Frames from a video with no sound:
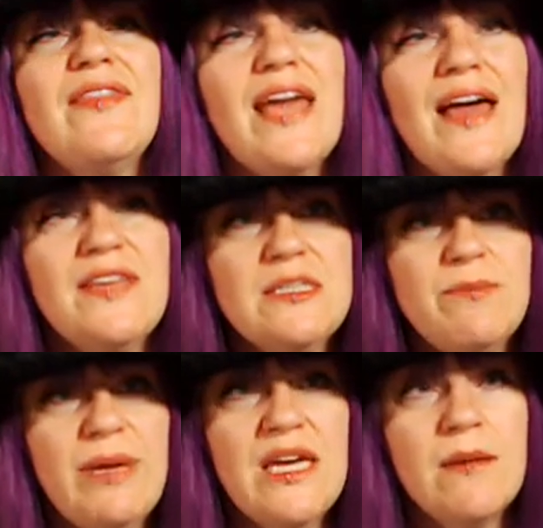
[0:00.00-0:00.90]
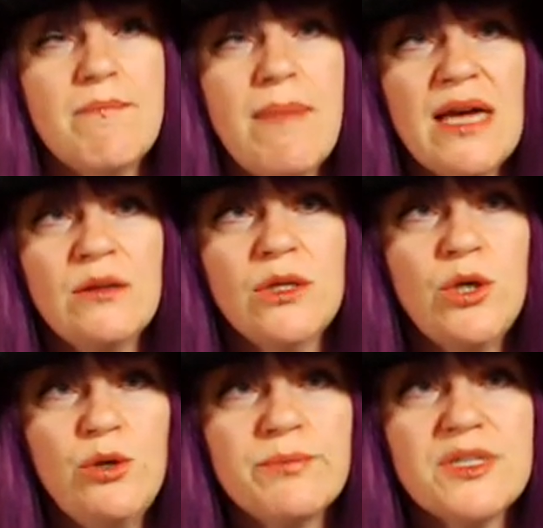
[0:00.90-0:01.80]
had these big metal
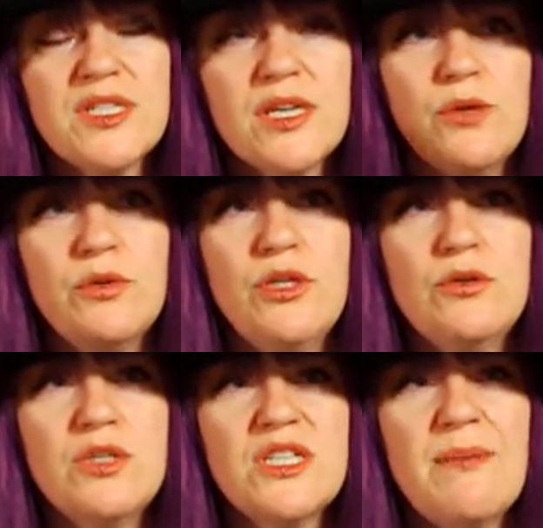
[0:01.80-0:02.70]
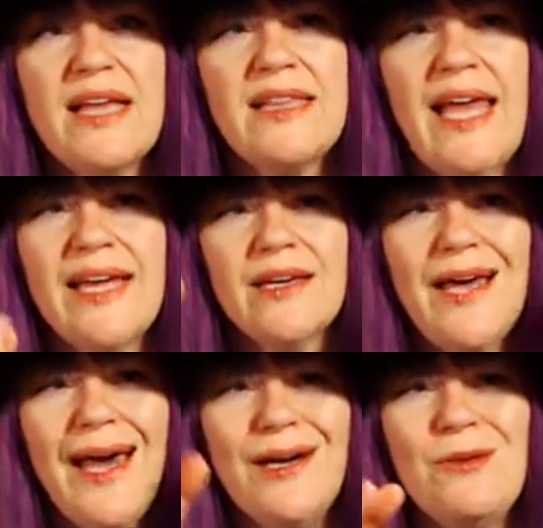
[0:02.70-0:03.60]
hoops that you would use to make, like,
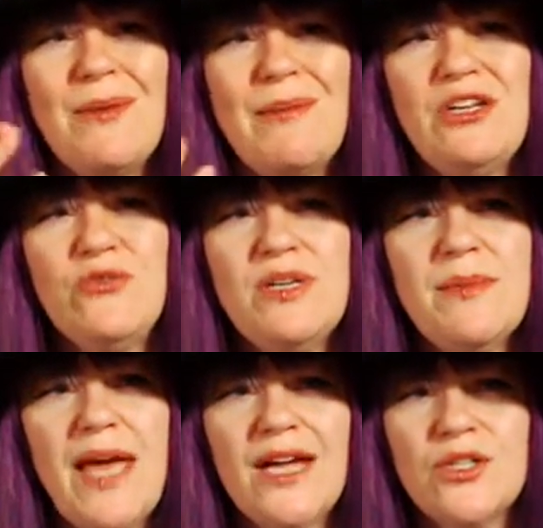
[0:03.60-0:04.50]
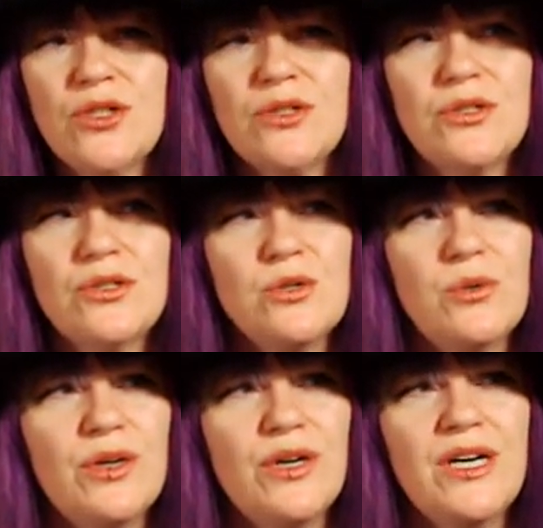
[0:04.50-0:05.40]
I don't know, maybe dream catchers
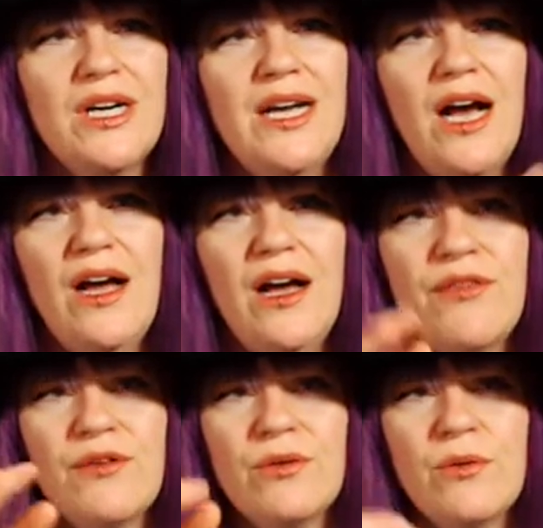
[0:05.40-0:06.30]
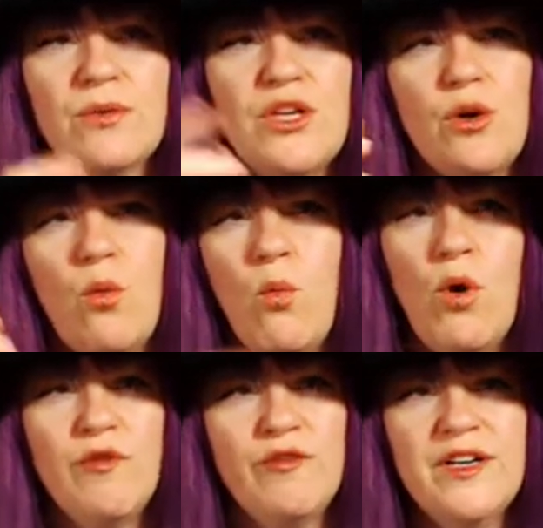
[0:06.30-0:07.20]
or other,
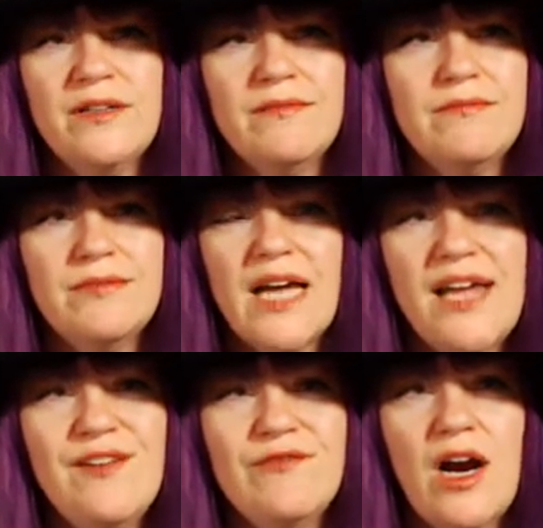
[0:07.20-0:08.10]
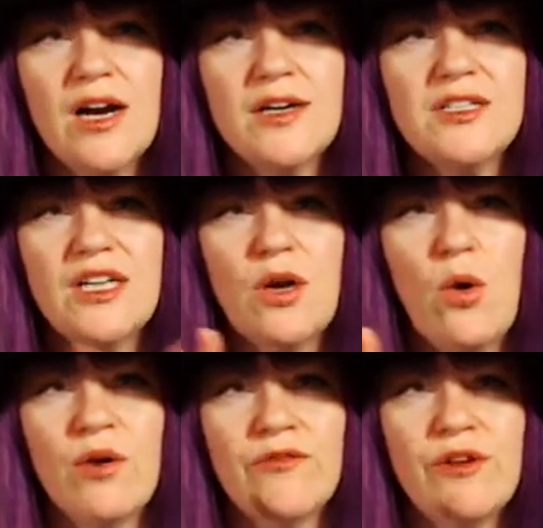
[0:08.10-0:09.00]
woven kind of art
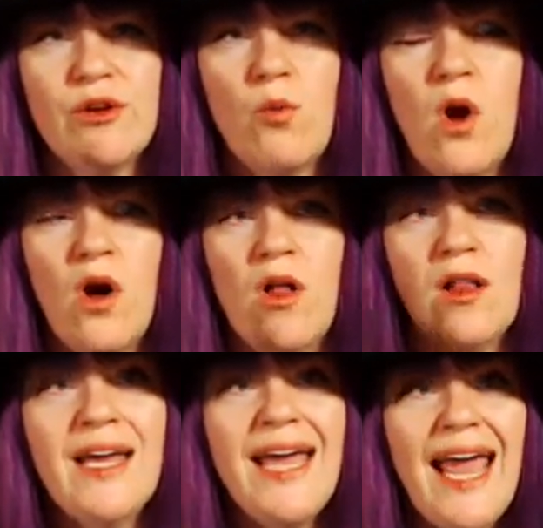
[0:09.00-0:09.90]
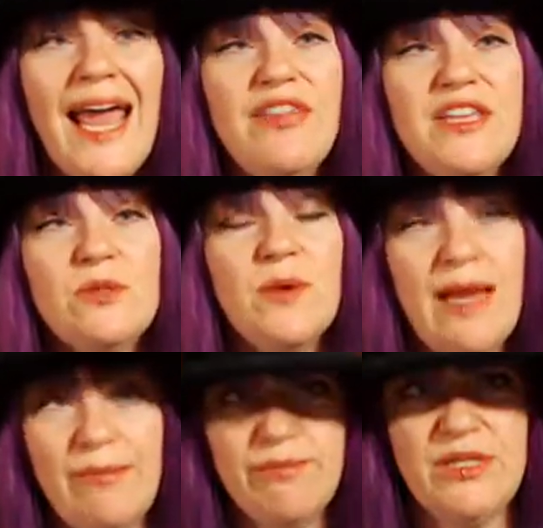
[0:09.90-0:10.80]
decor for your wall. And this one,
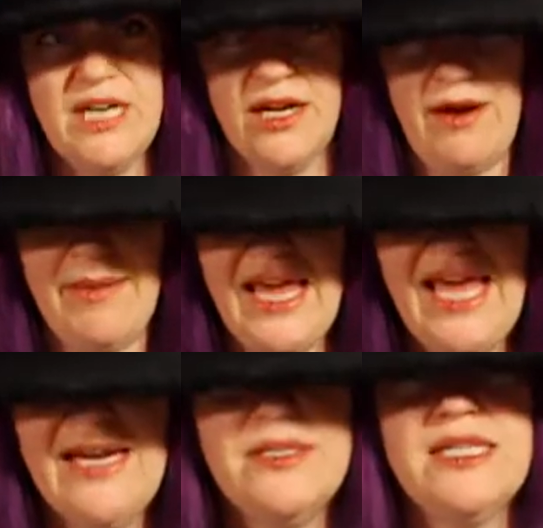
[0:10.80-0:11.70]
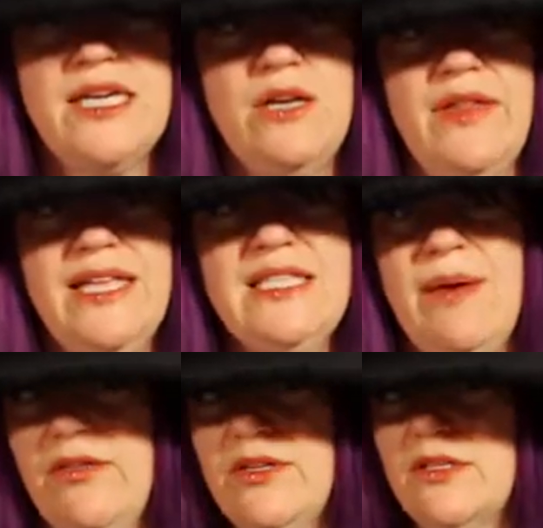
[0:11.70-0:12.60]
I stuck it around my head and I was like, that's
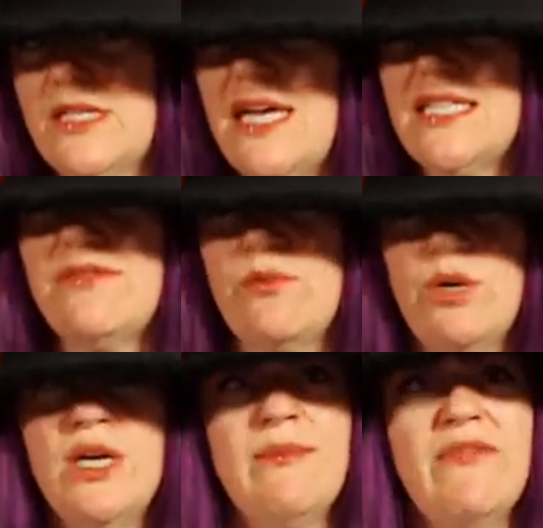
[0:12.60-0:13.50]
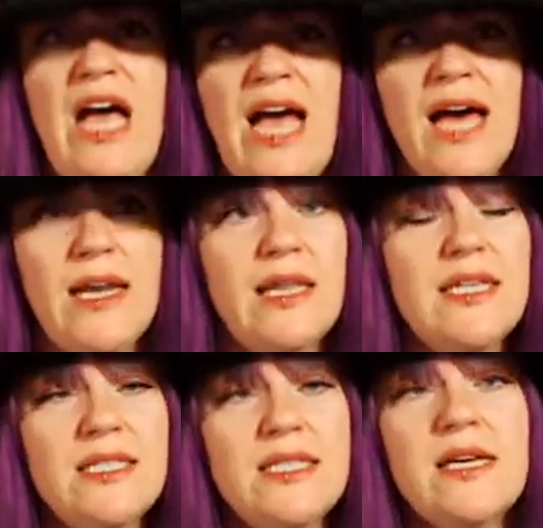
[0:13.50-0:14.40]
about the size of a brim of a hat.
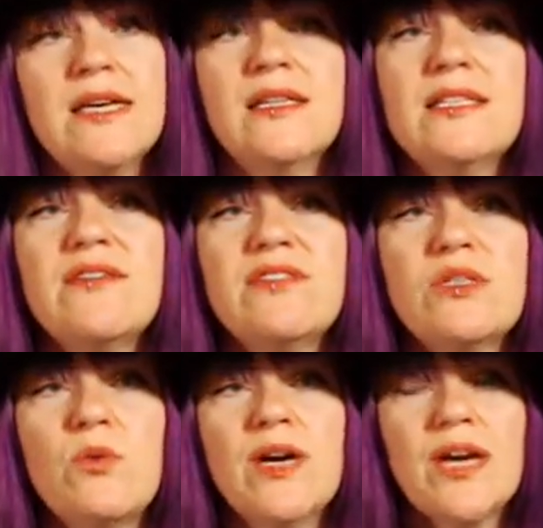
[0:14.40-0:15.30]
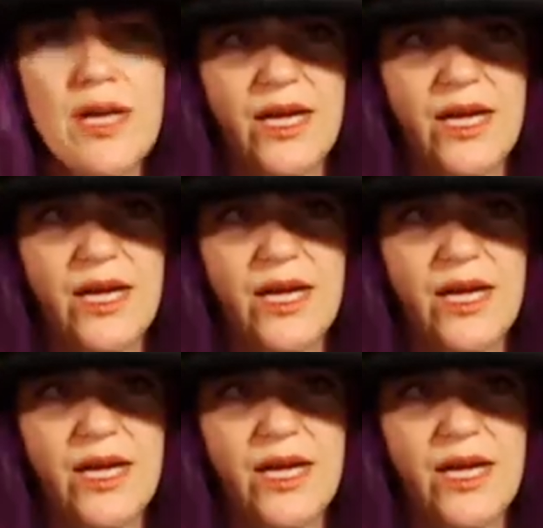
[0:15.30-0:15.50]
Let's see if this will work.